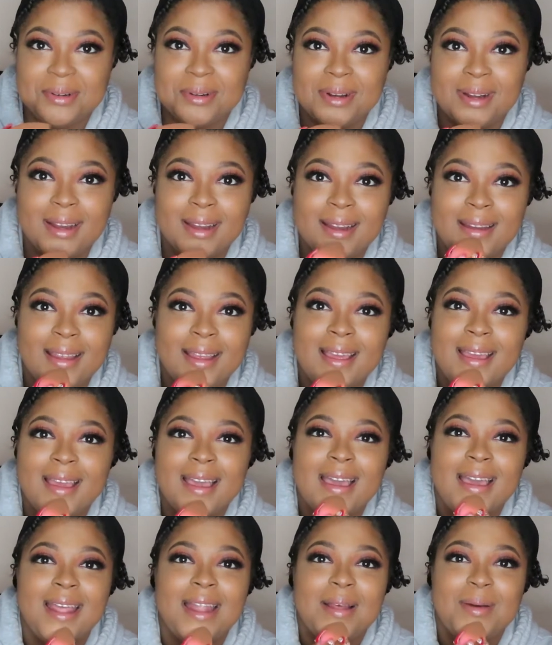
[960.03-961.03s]
tour,
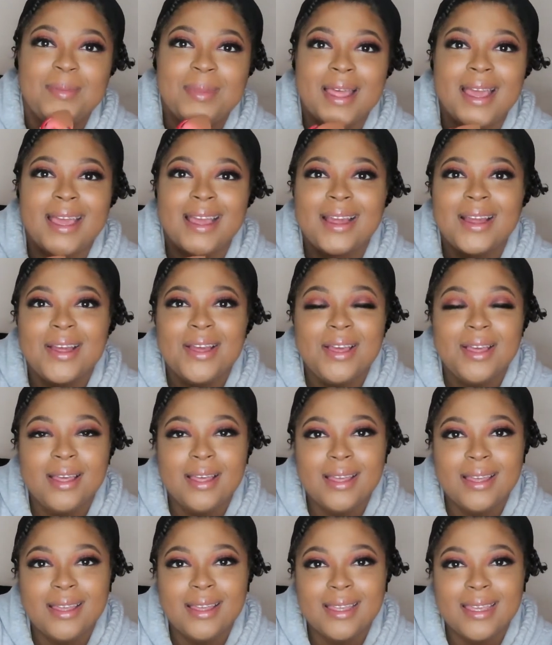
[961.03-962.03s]
and I'm like,
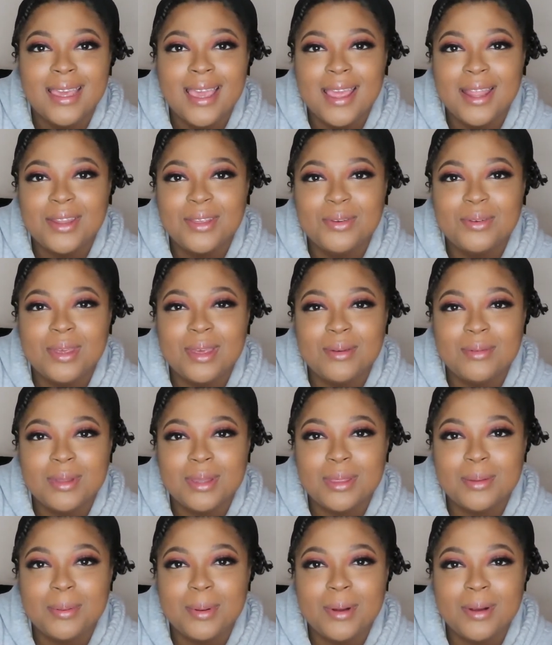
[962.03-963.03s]
can you get
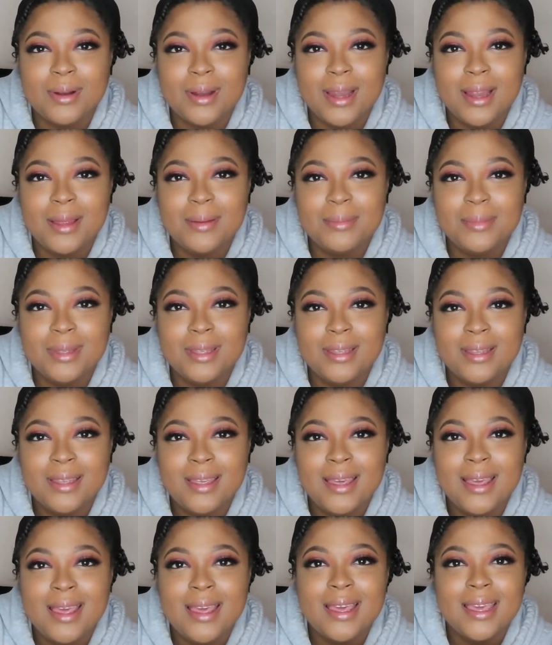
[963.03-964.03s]
with the program?
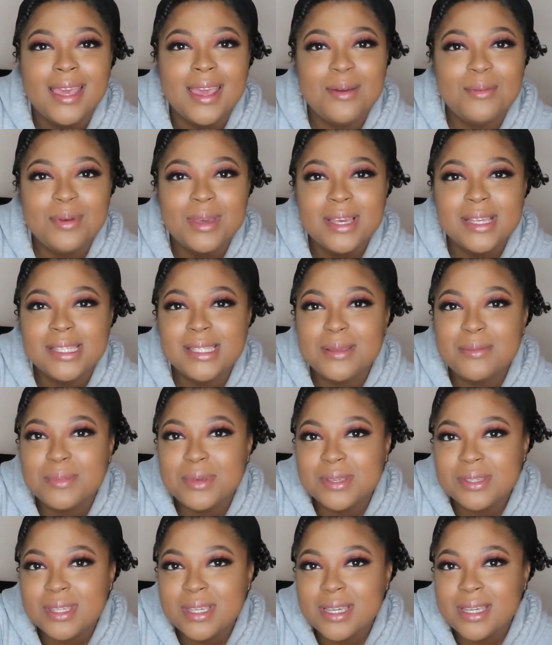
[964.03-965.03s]
Can we get some
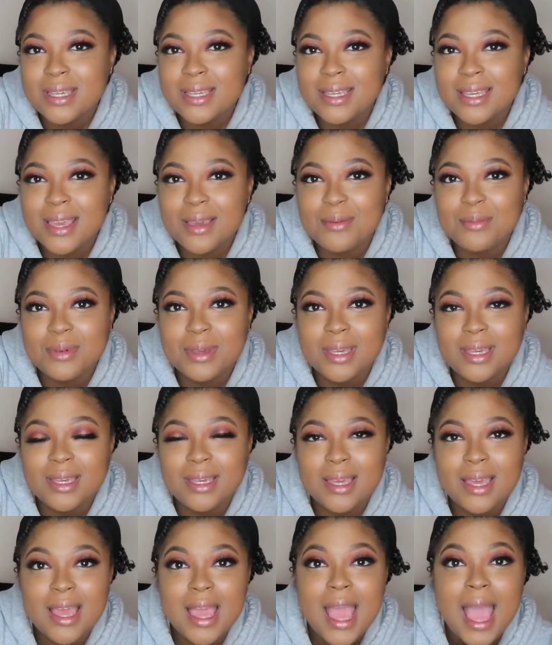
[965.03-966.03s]
music? Can
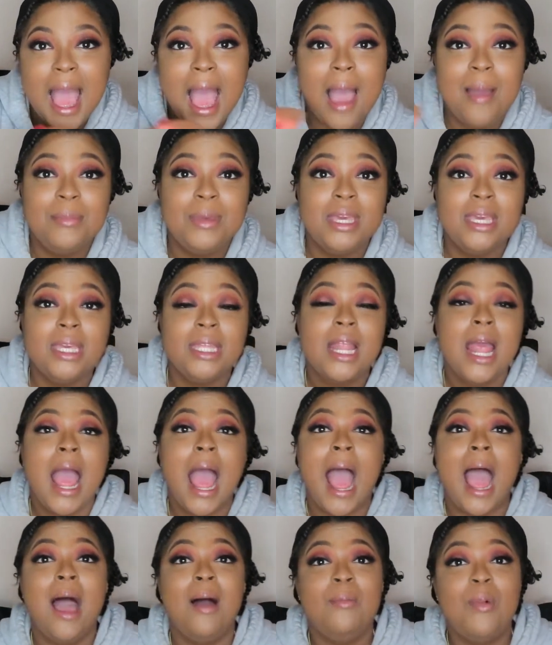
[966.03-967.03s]
we? I mean,
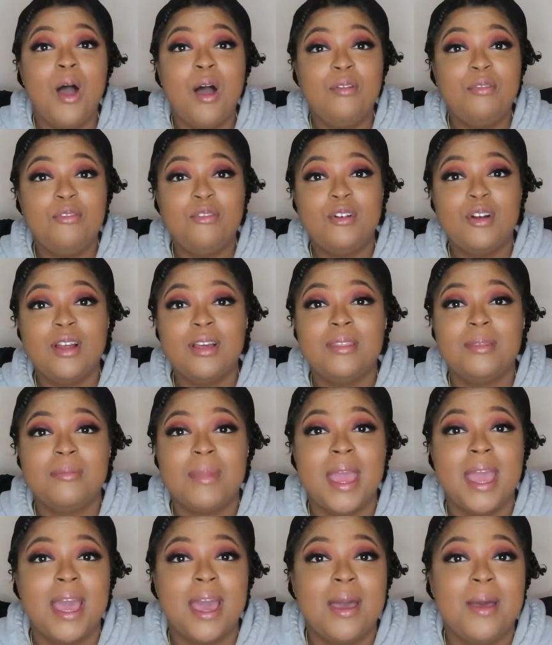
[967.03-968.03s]
I'm all for the
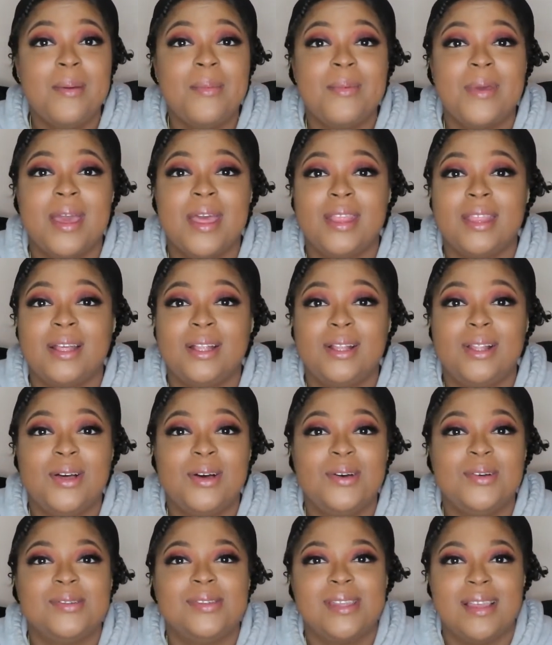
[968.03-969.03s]
makeup and the
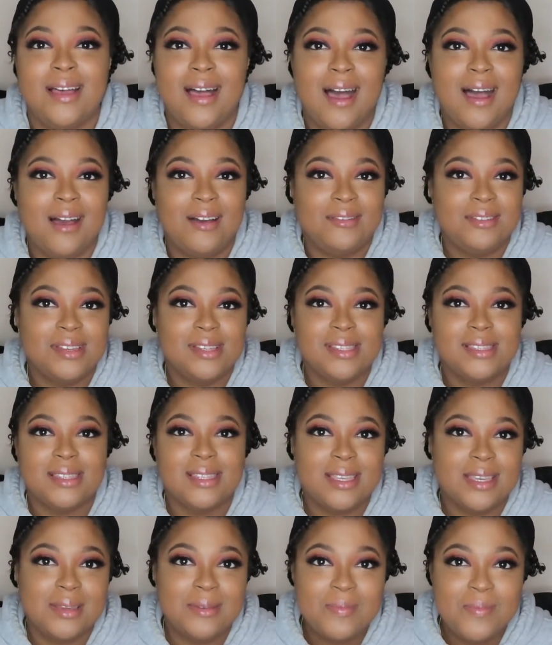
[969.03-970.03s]
clothes,
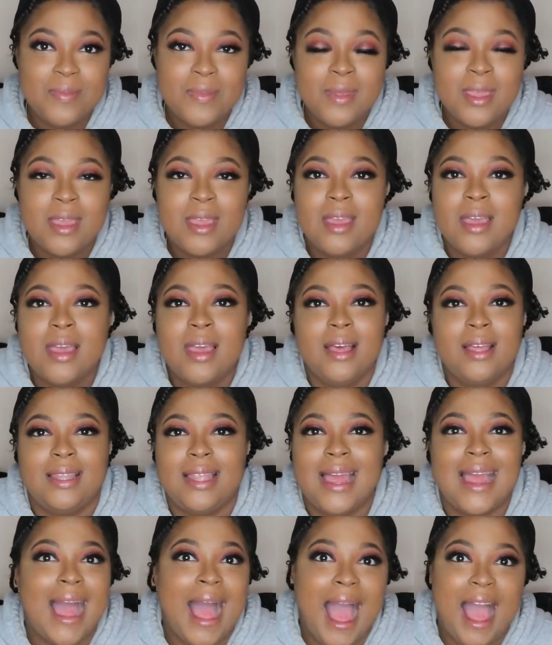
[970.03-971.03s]
obviously.
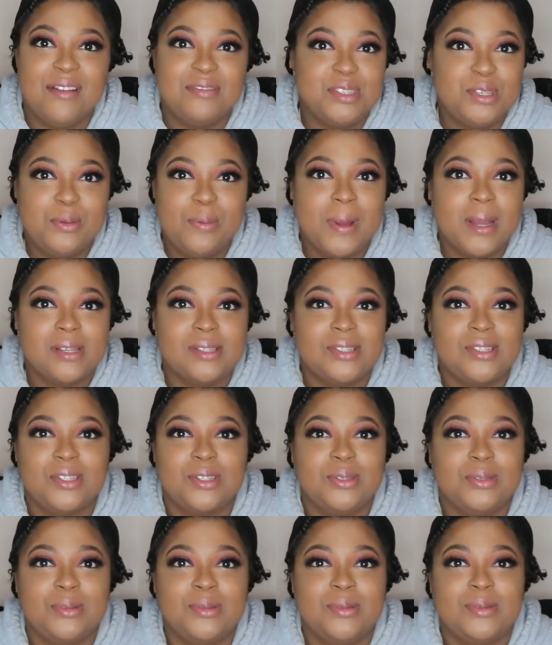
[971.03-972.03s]
Like, I have two pairs of
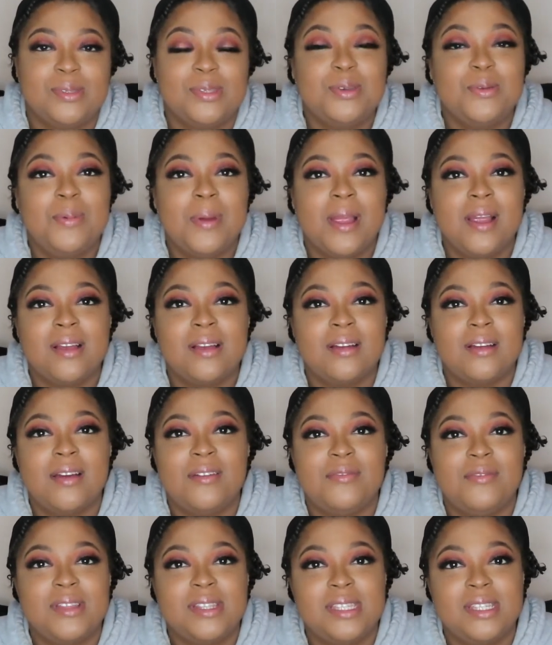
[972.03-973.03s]
shoes, two pair
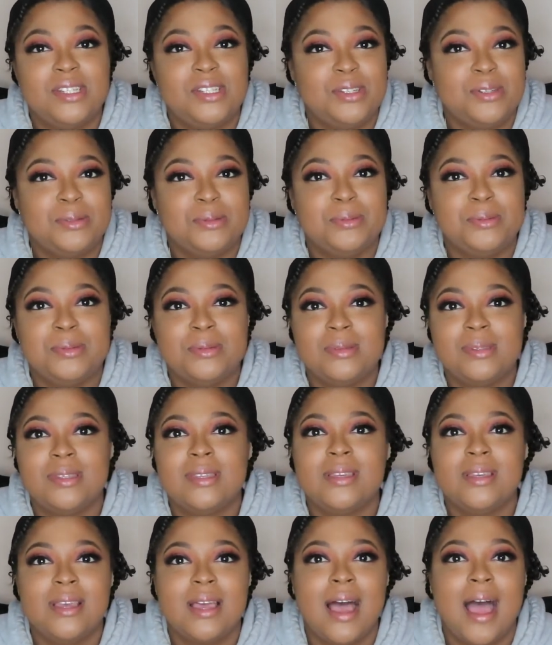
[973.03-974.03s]
of Fenty
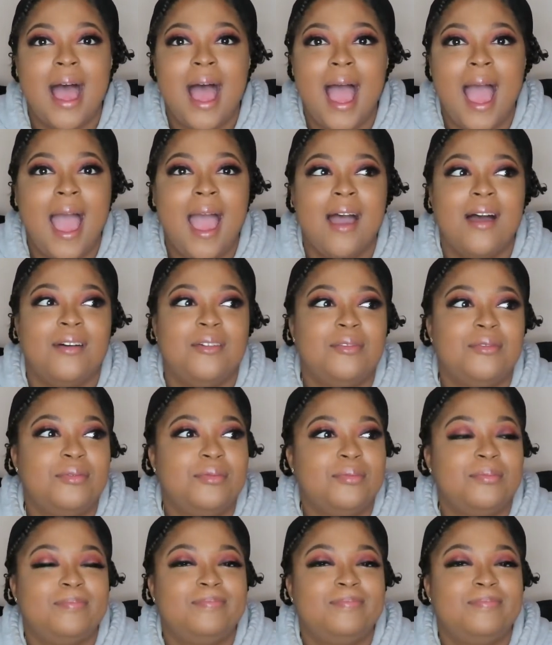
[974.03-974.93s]
shoes. I have